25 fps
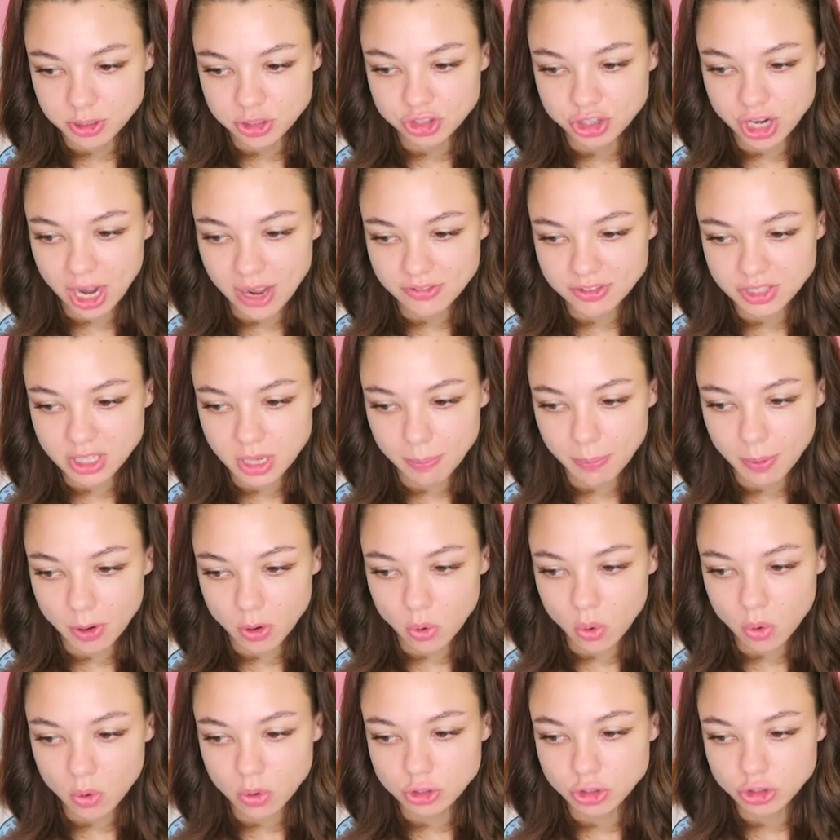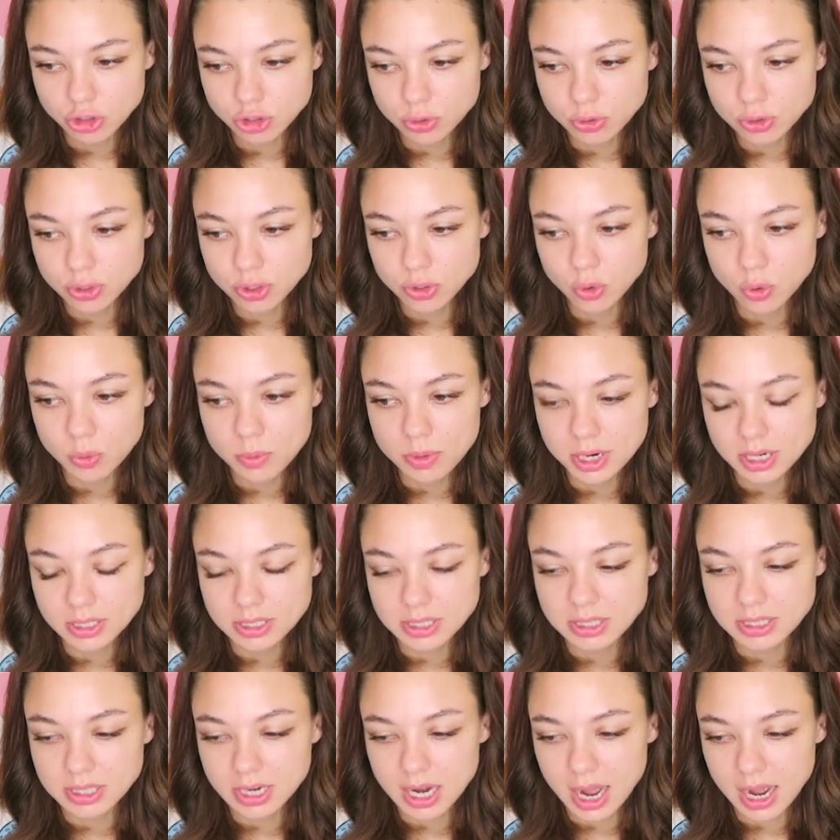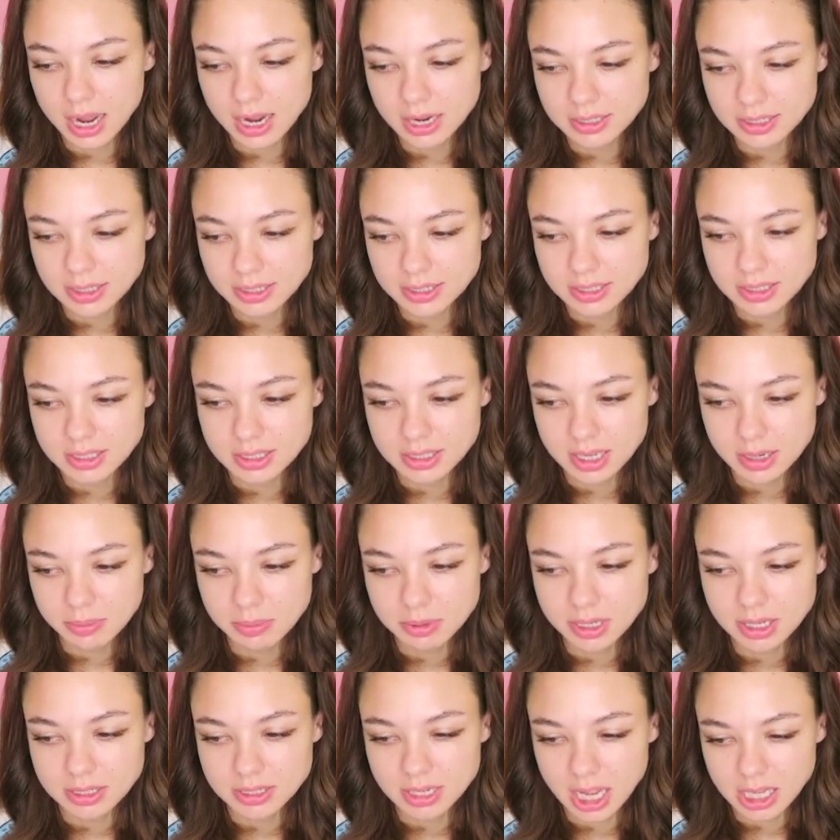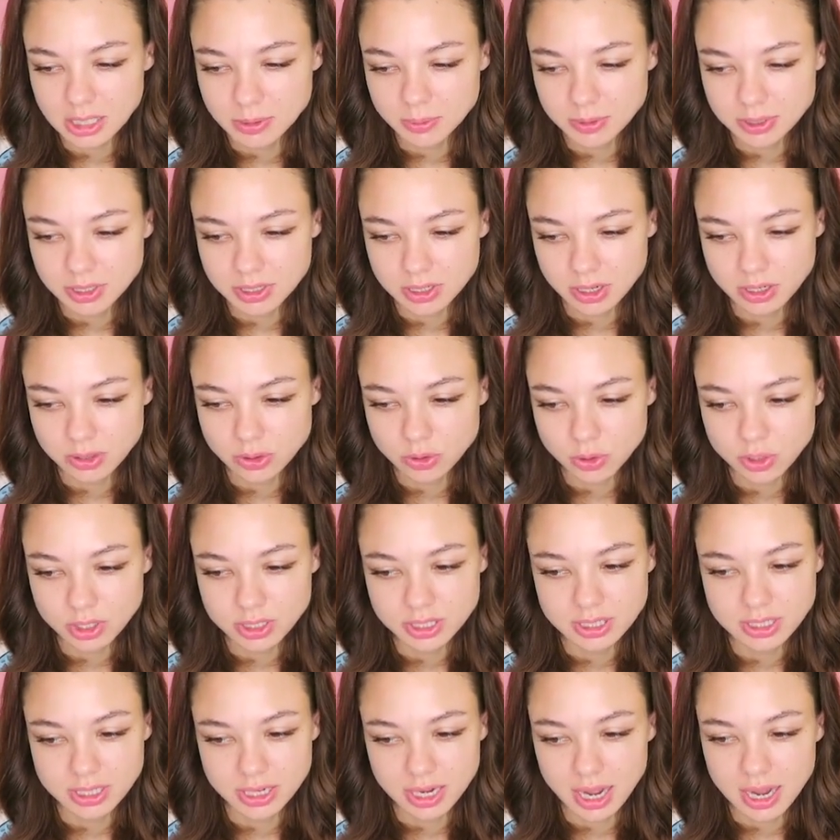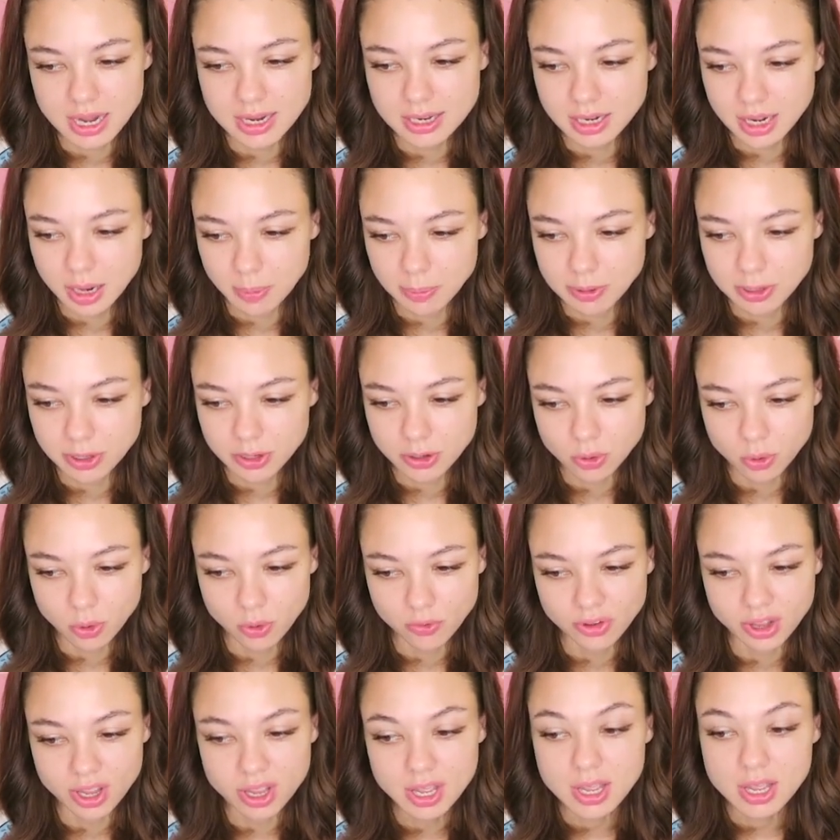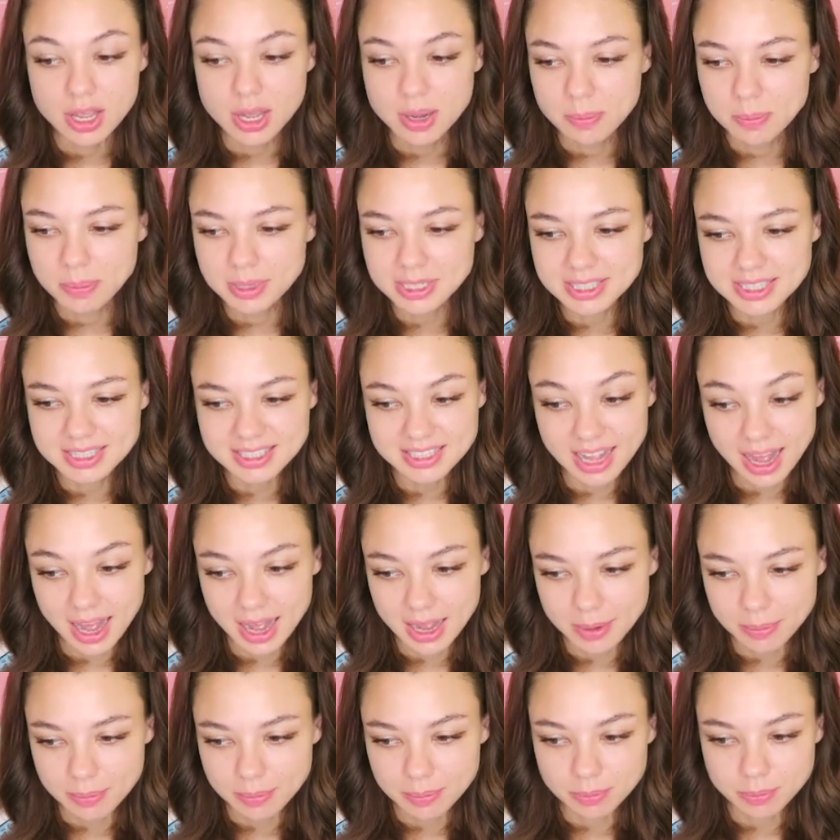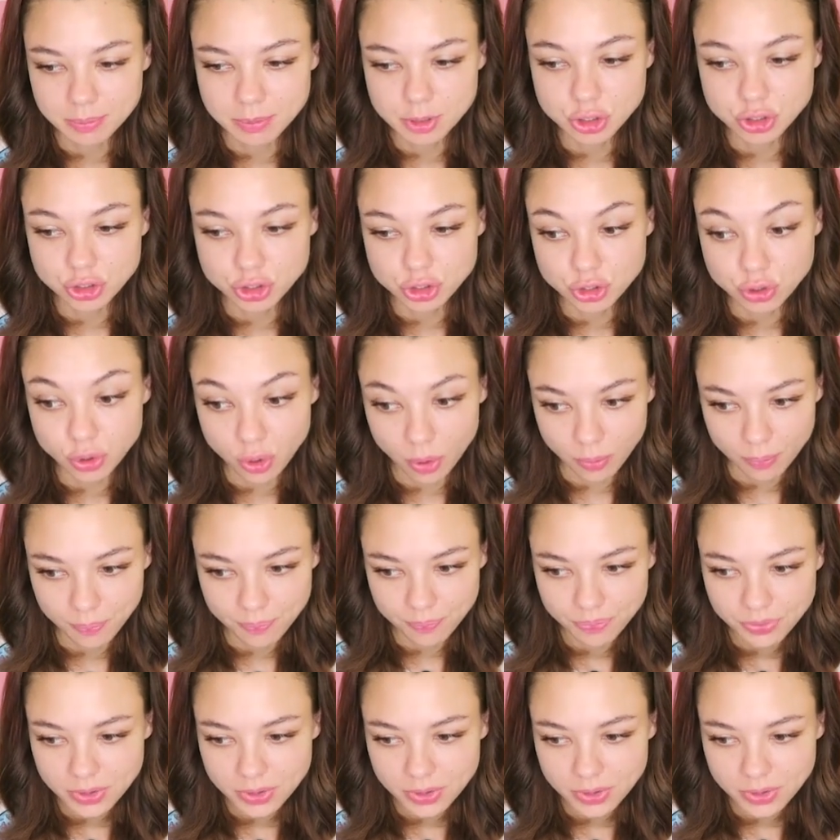Running to the threshold, he almost died of fear. There was an inscription on the wall with falling blood drops. We know, we wait.